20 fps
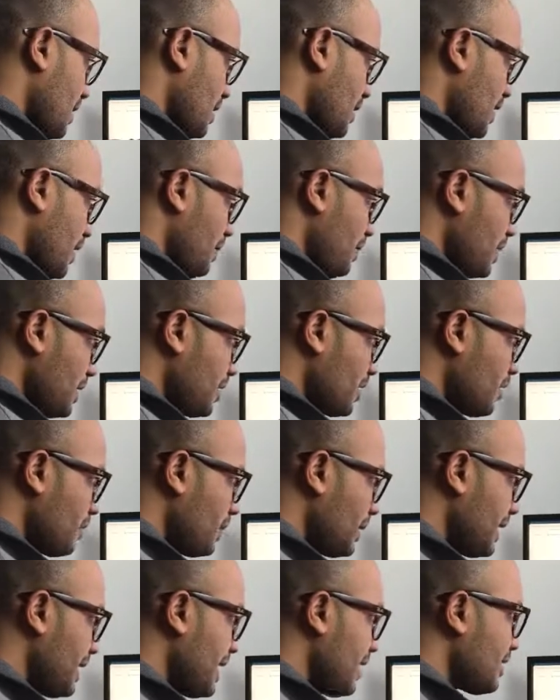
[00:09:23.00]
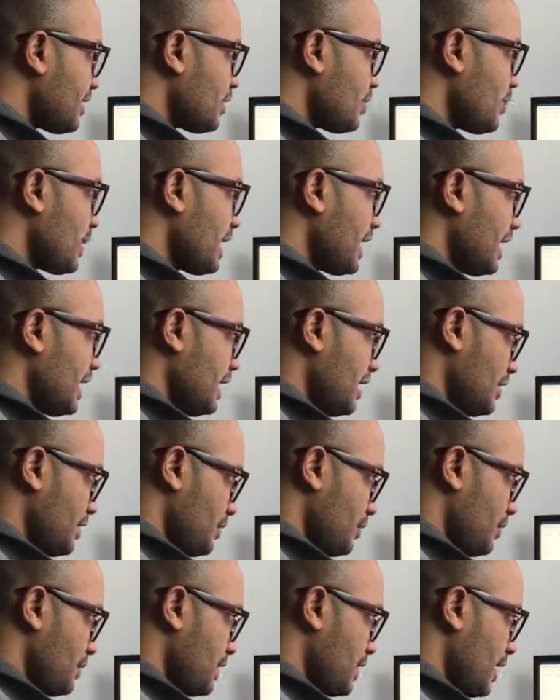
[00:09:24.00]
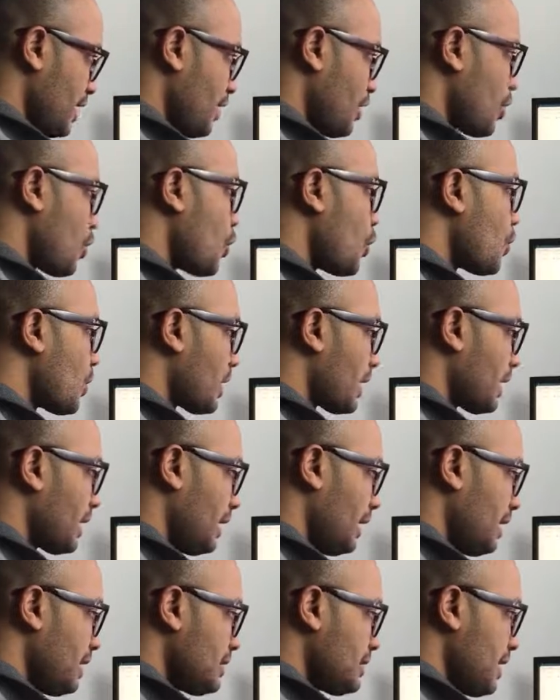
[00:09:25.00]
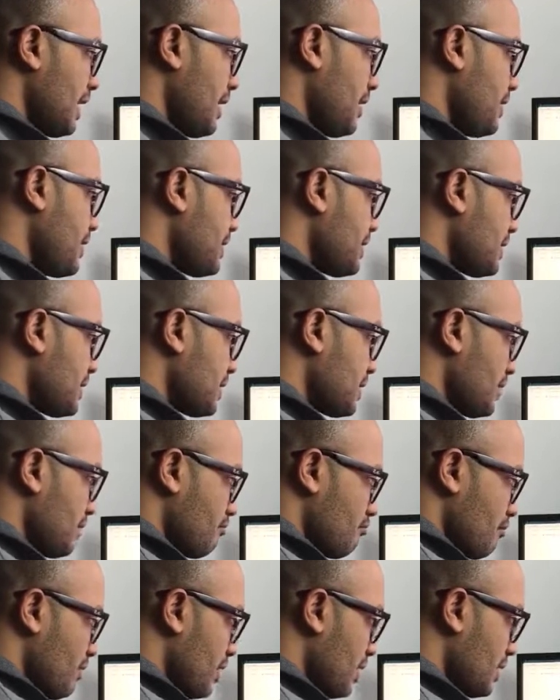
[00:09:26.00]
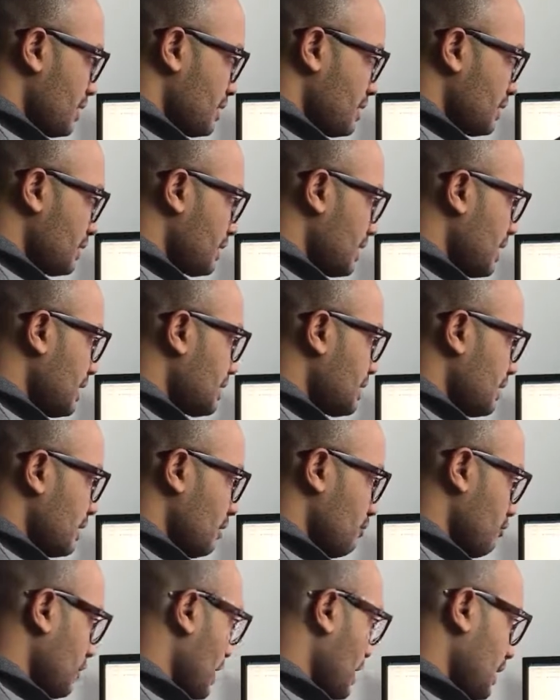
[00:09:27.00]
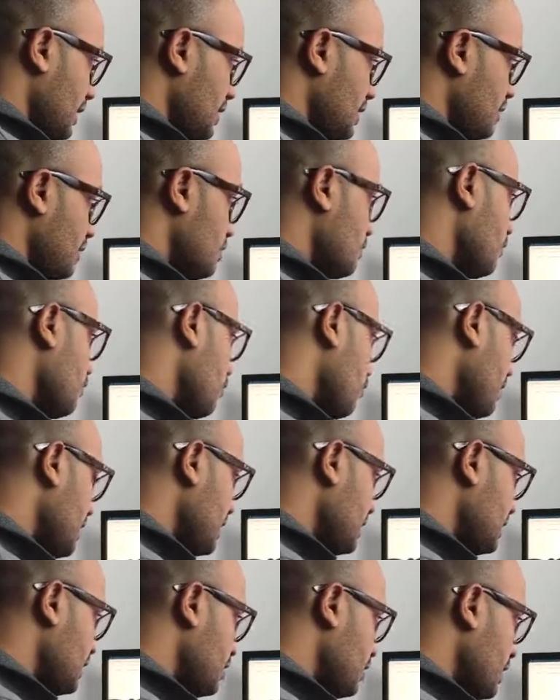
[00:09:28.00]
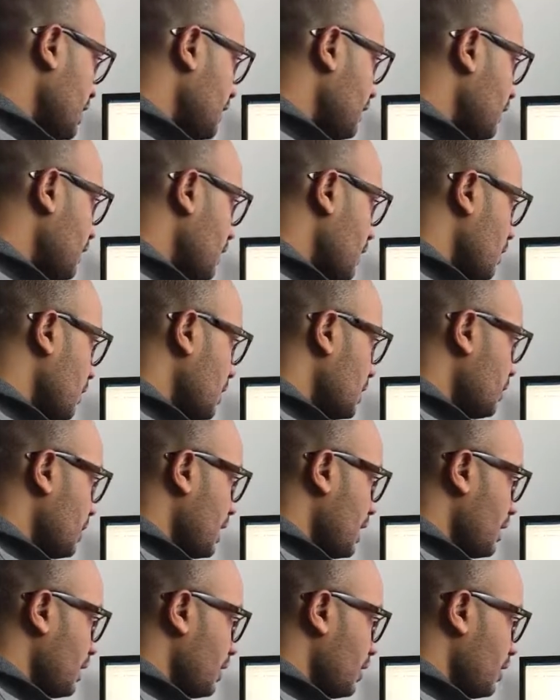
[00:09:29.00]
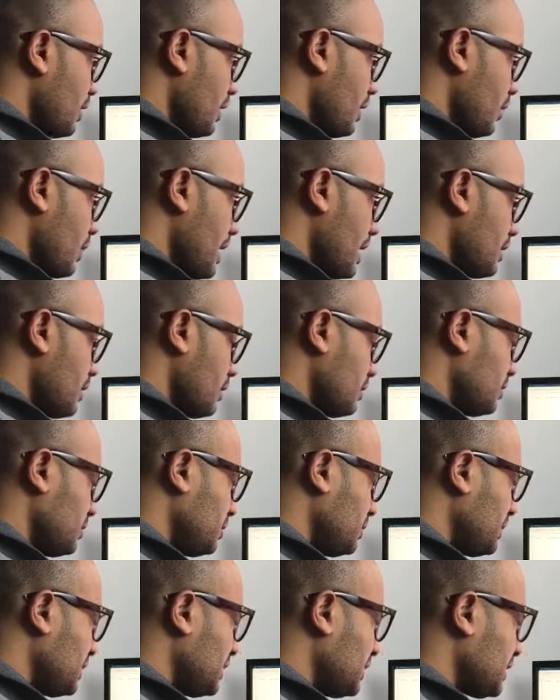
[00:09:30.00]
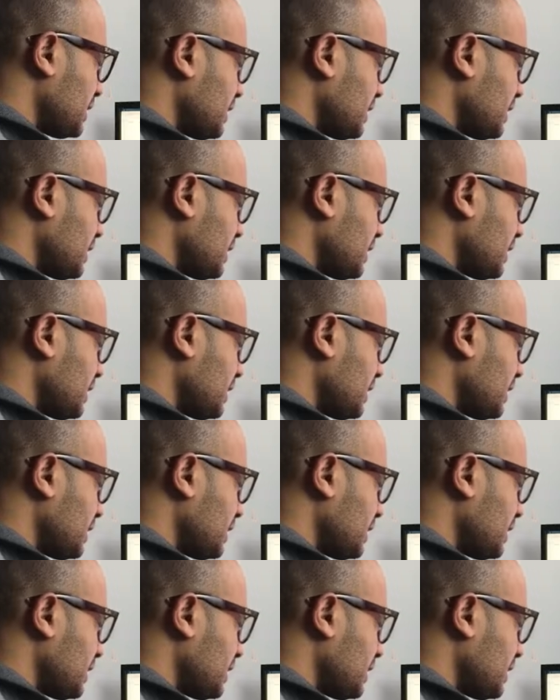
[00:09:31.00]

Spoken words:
The a bit complicated way is using the hook class, and this is the syntax. Well, it is really straightforward. We are created for.